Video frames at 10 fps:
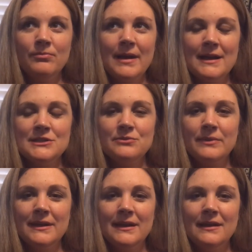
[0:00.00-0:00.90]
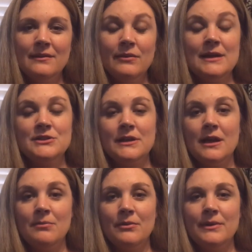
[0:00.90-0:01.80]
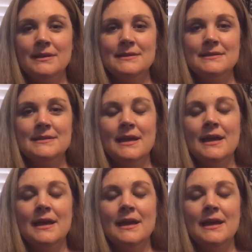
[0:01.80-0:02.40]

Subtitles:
past week, and actually a couple weeks, is